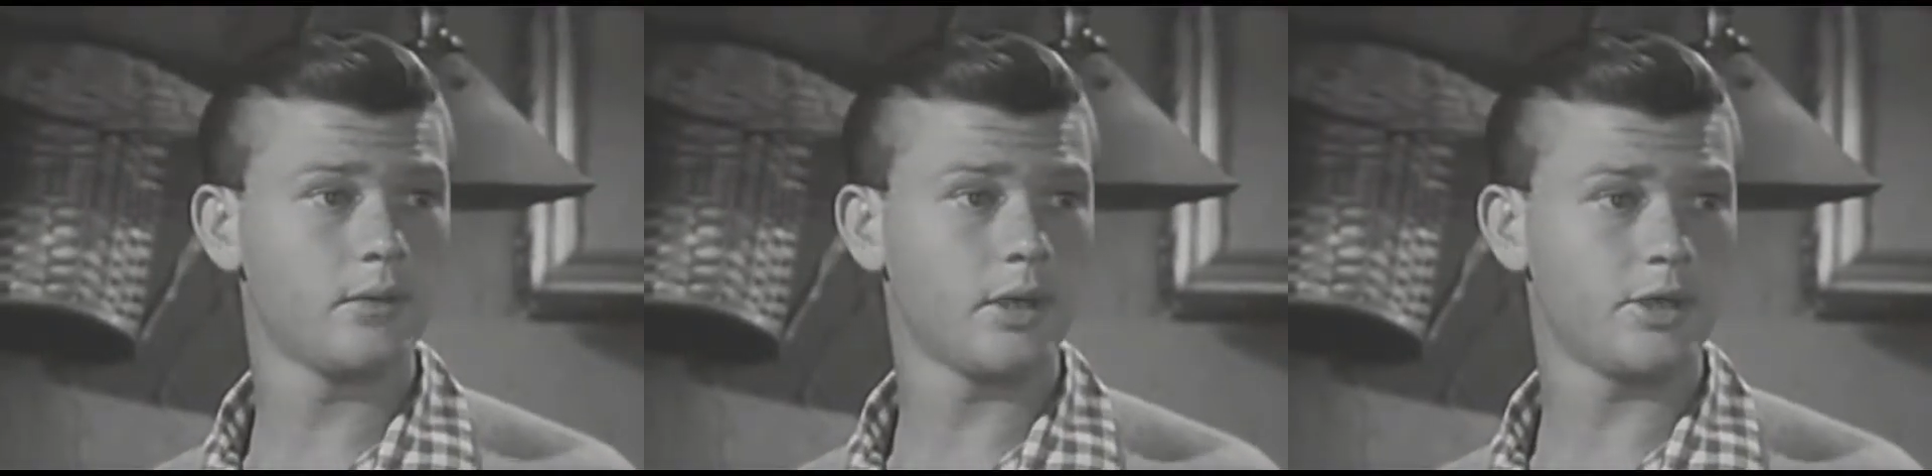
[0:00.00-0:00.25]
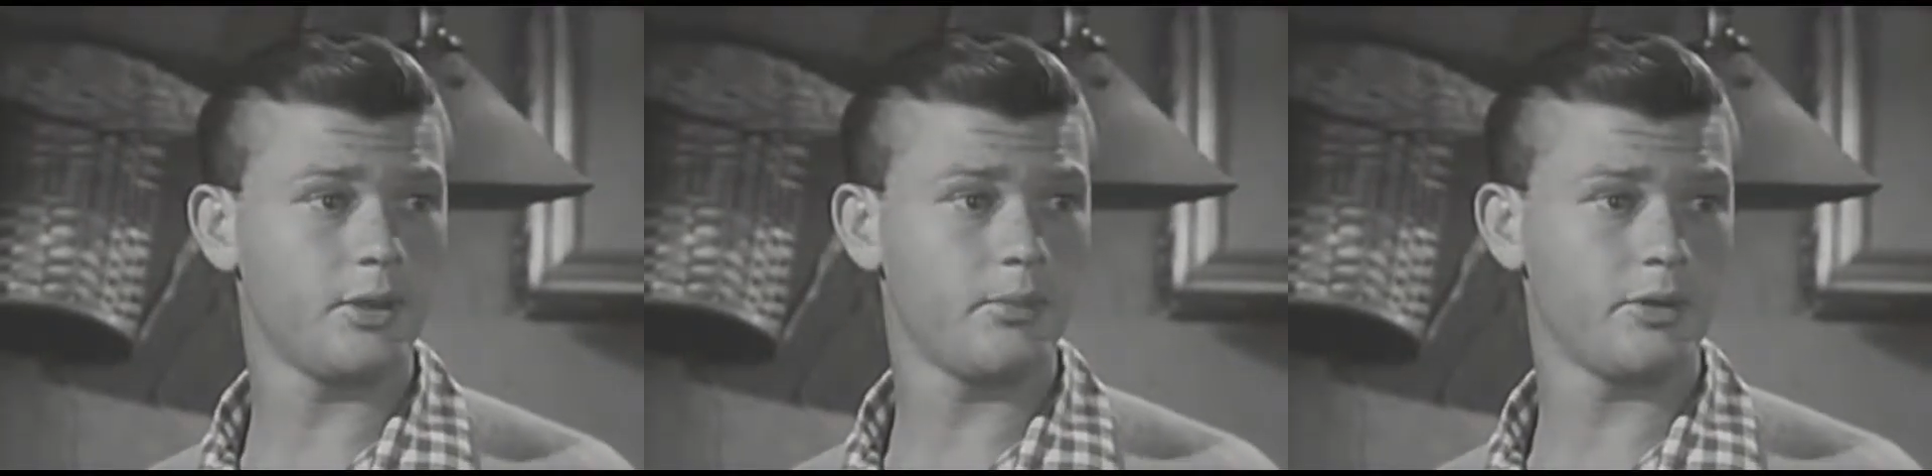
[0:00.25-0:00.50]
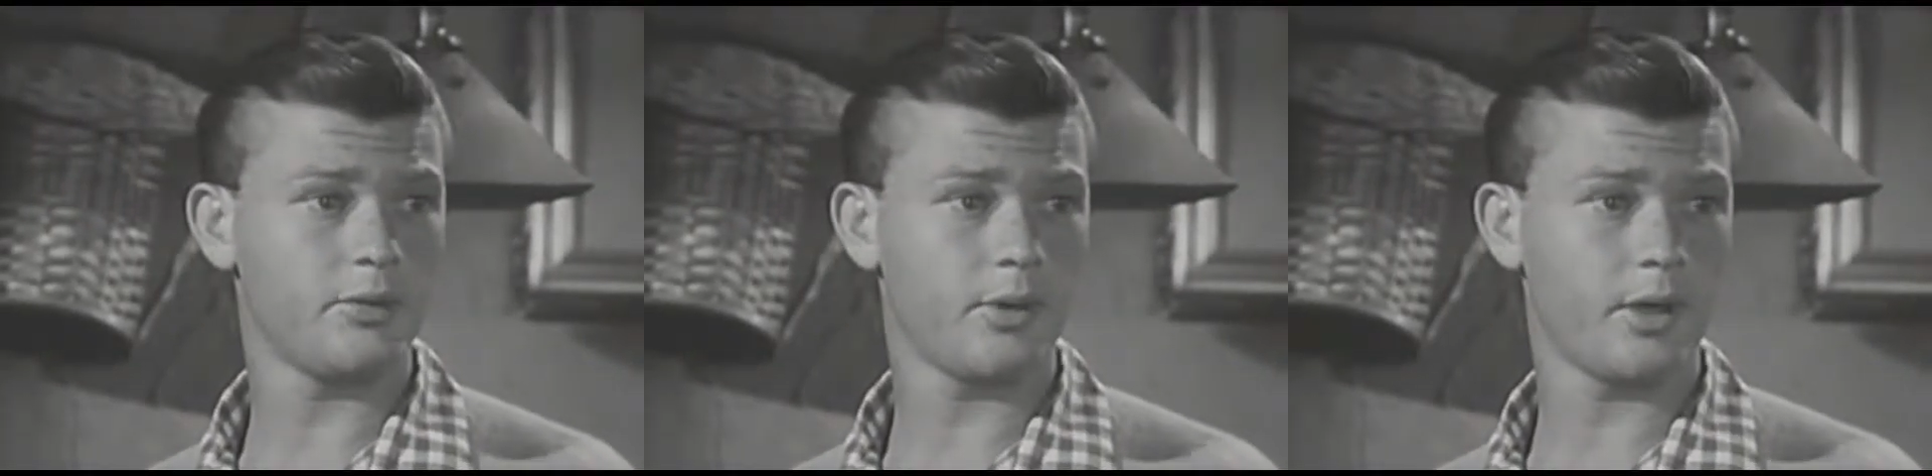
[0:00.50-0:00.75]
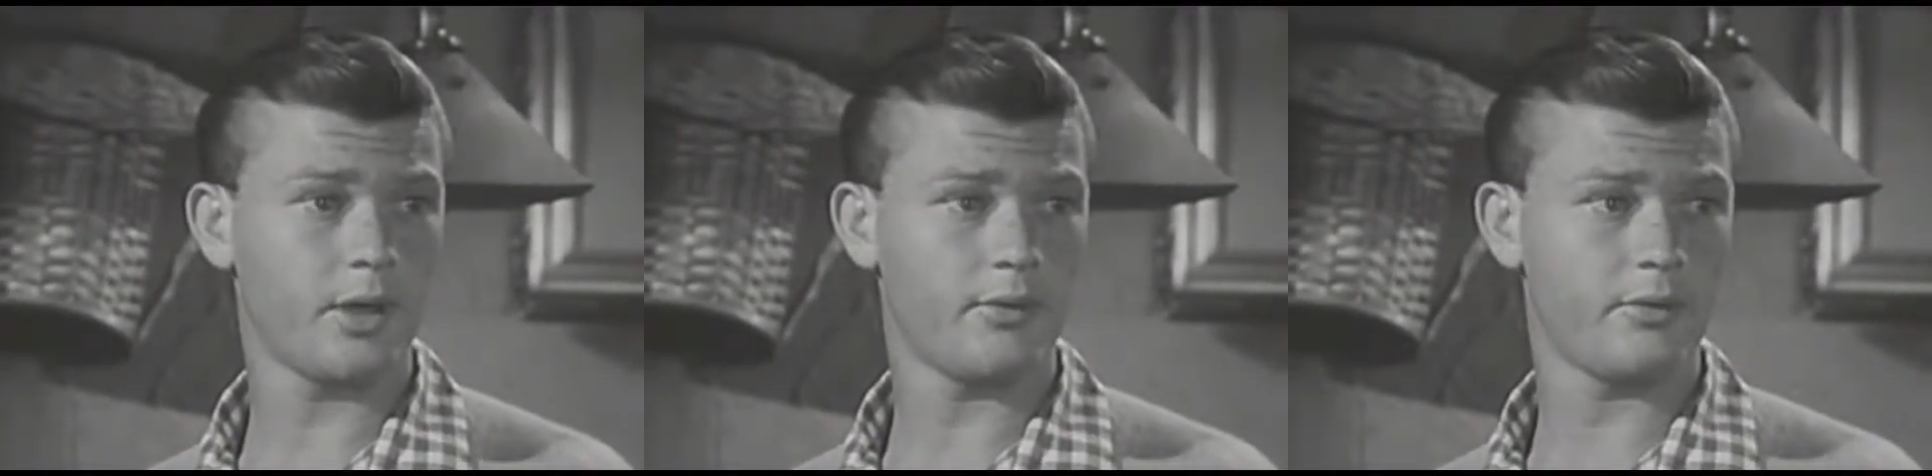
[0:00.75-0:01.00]
I should have been
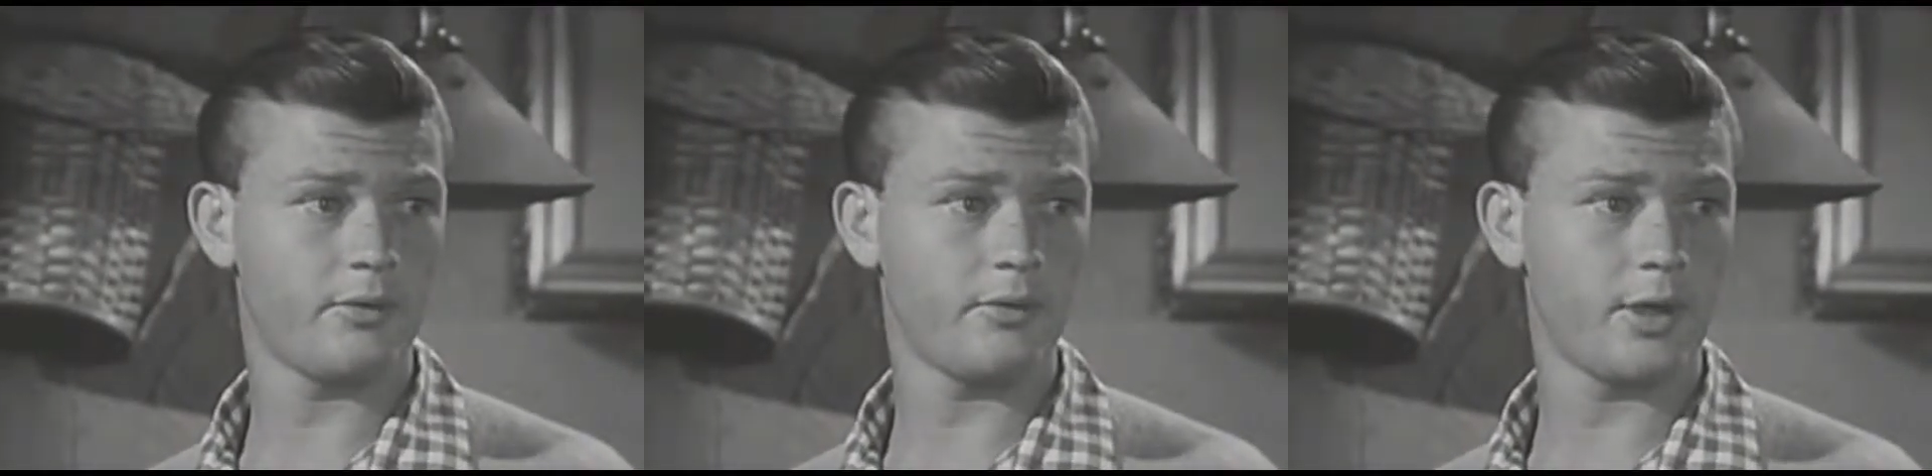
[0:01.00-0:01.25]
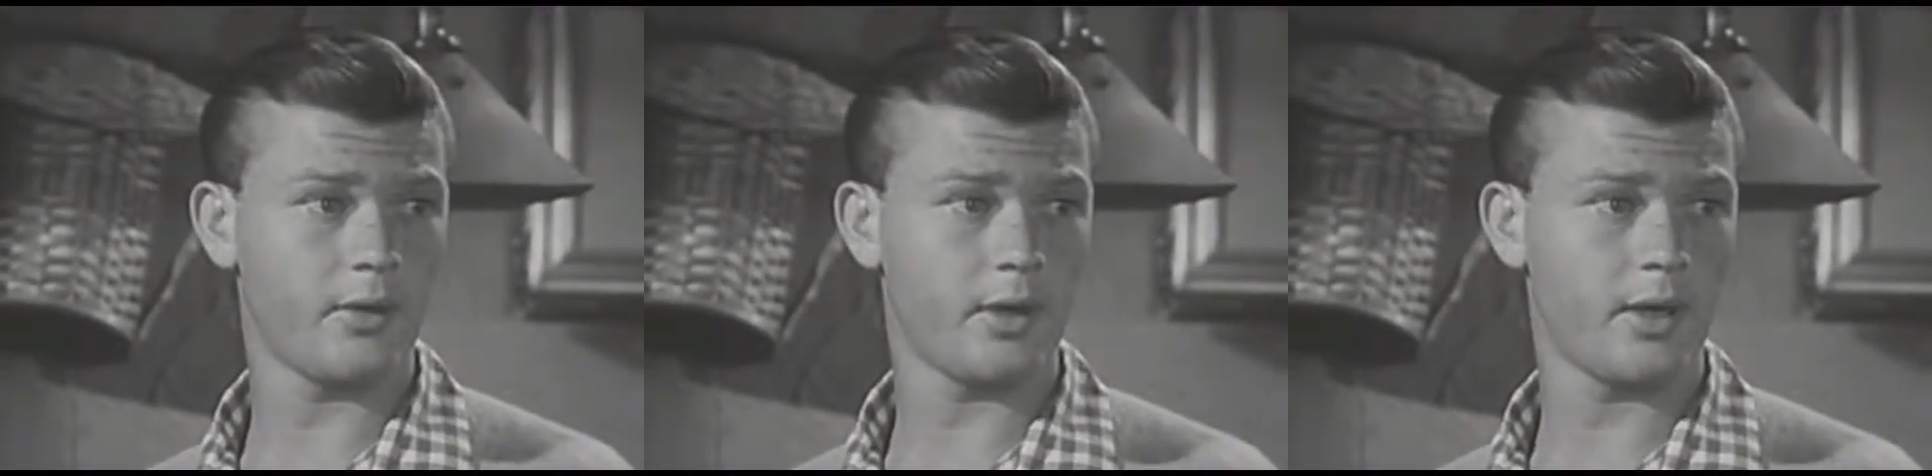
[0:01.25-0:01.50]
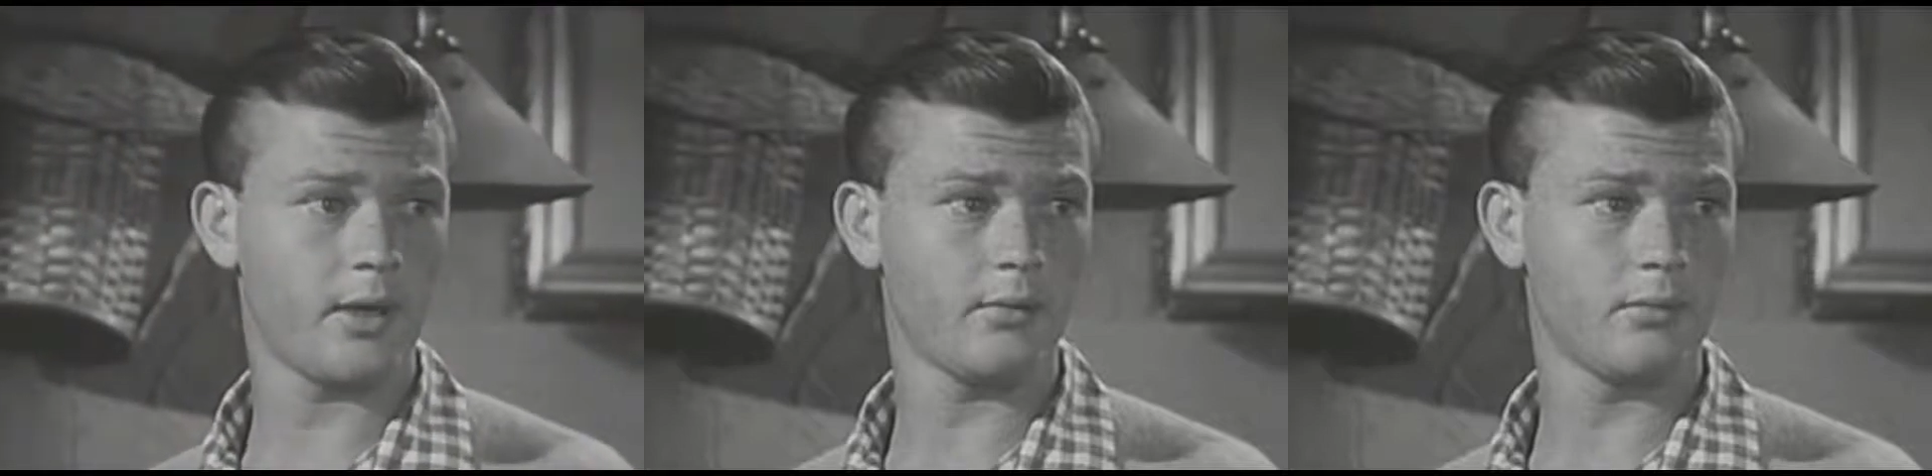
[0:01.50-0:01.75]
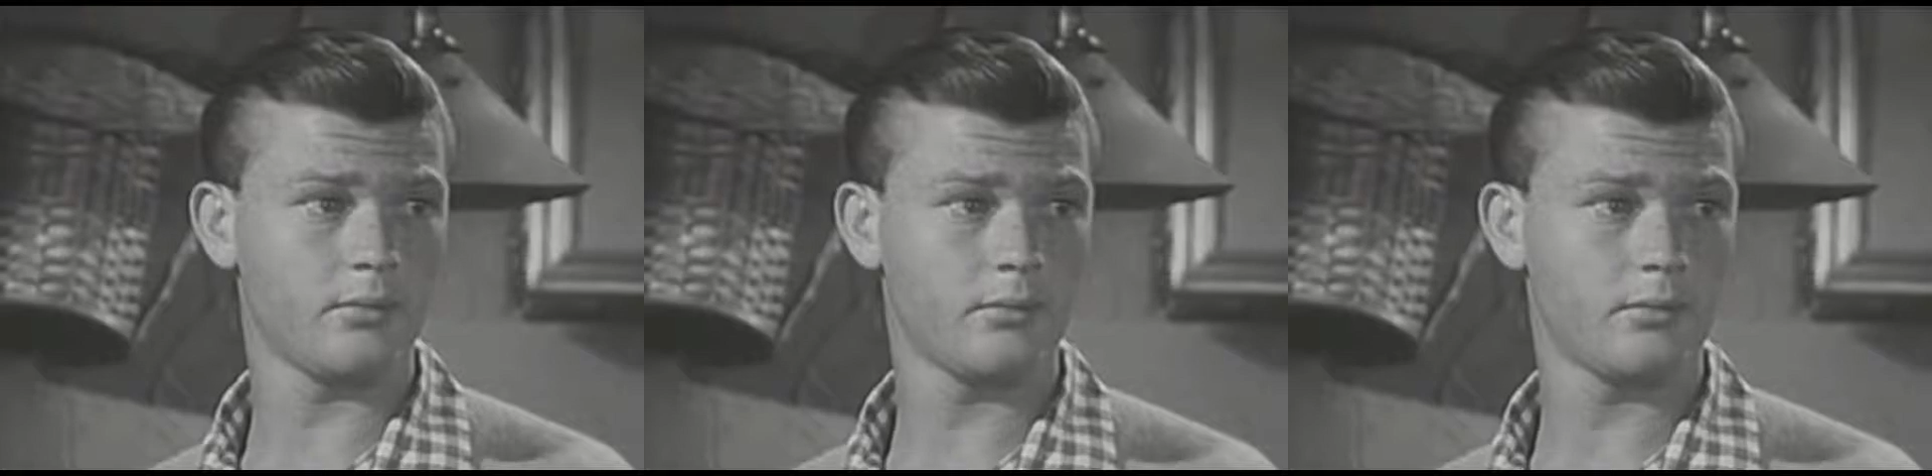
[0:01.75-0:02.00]
smart enough to figure it out.
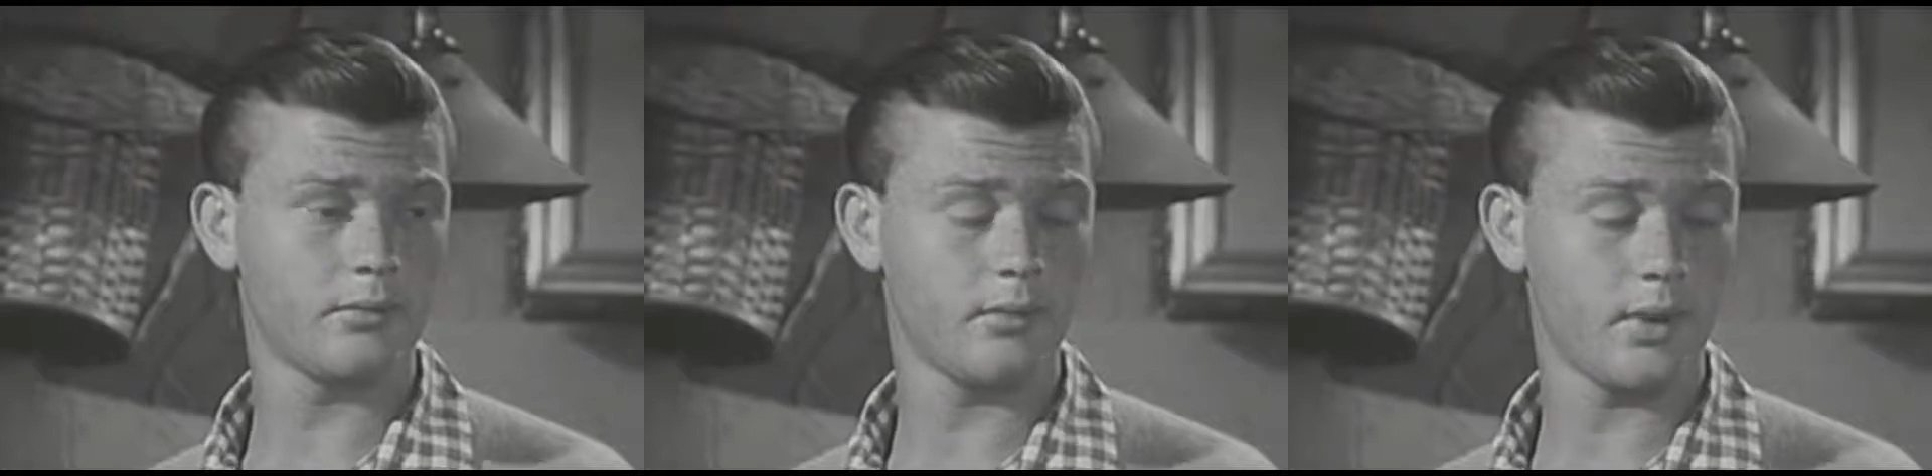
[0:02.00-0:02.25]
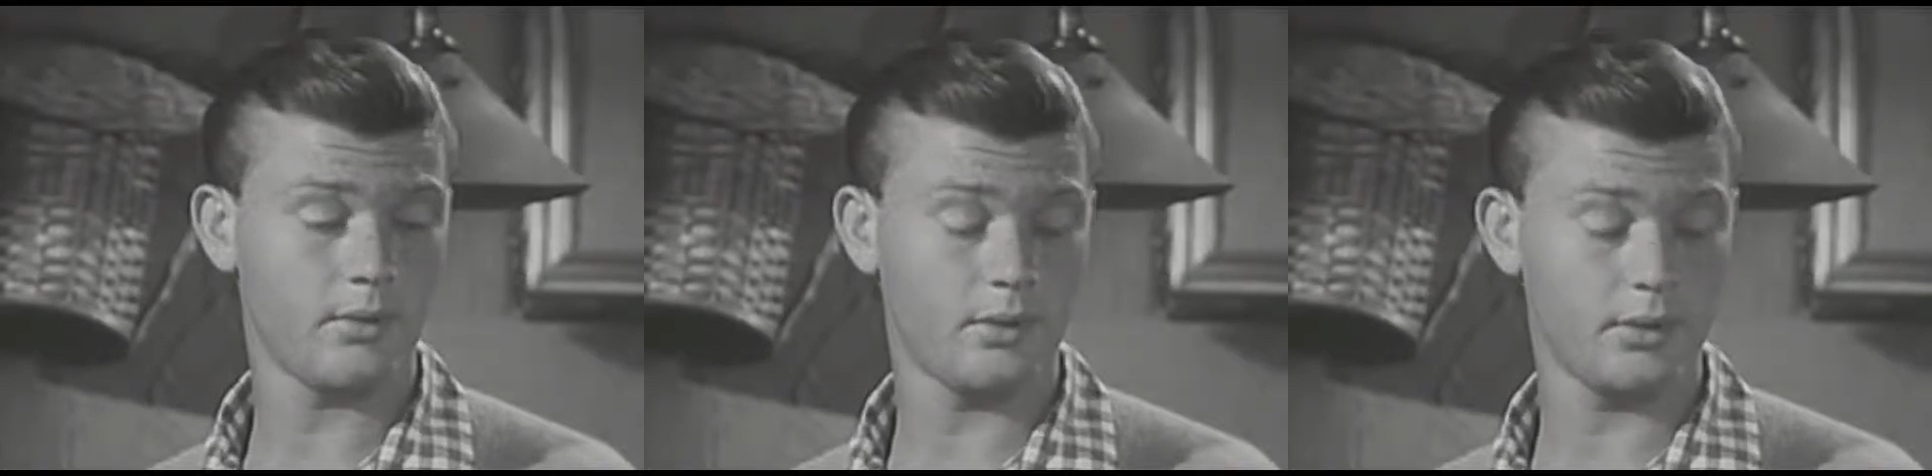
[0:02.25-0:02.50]
I